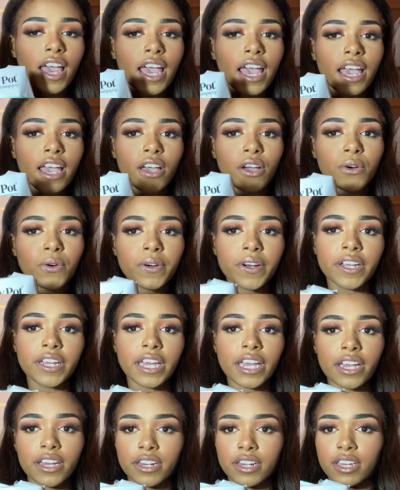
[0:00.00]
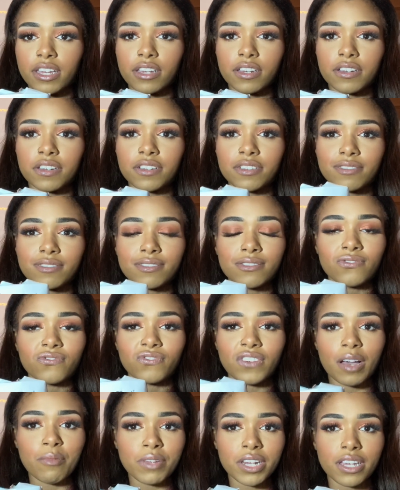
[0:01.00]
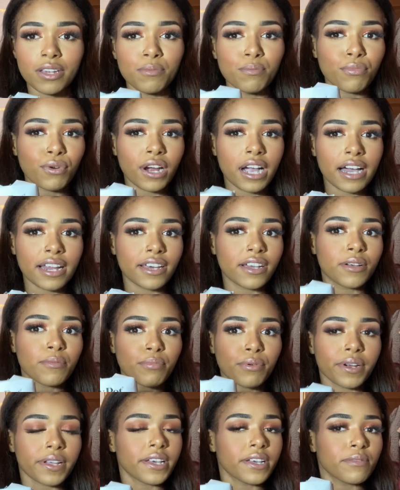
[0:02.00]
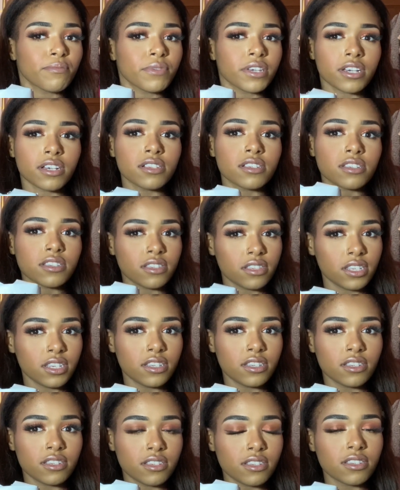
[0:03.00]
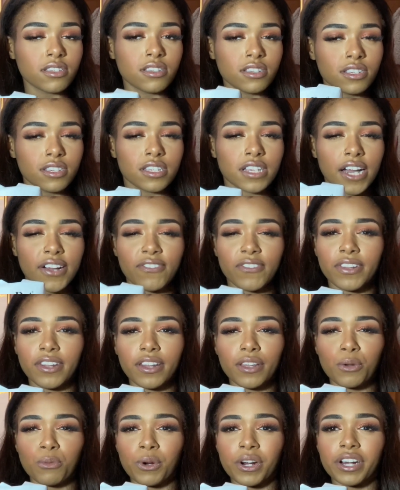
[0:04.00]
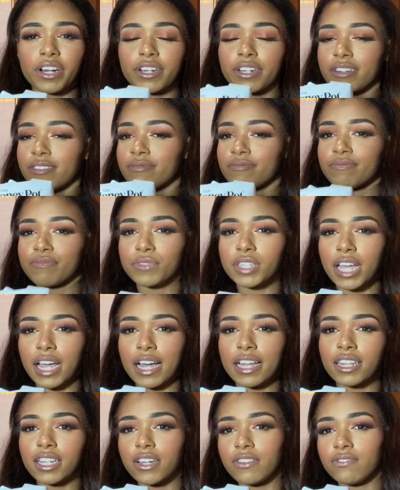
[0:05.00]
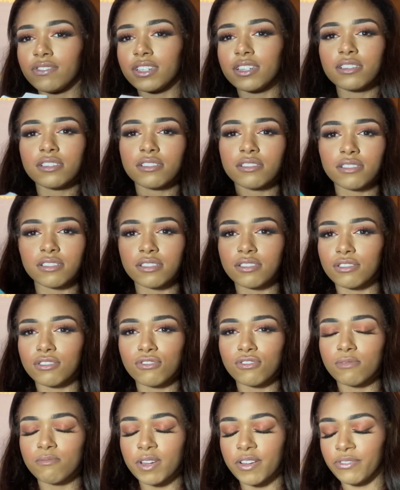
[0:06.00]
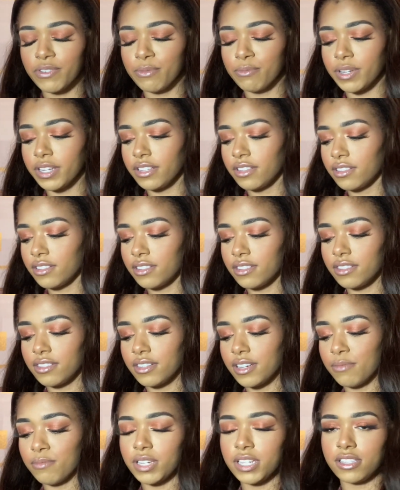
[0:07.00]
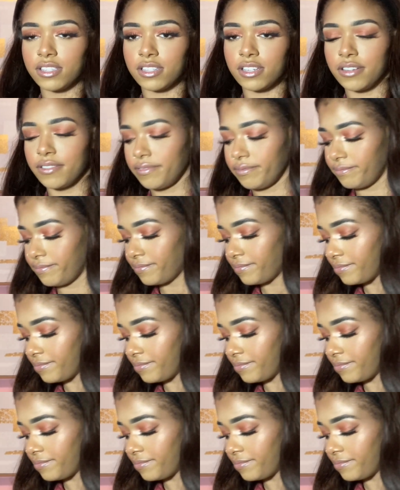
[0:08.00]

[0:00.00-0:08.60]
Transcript: a organic feminine product brand, because these definitely work. I love these, use them every month, amazing.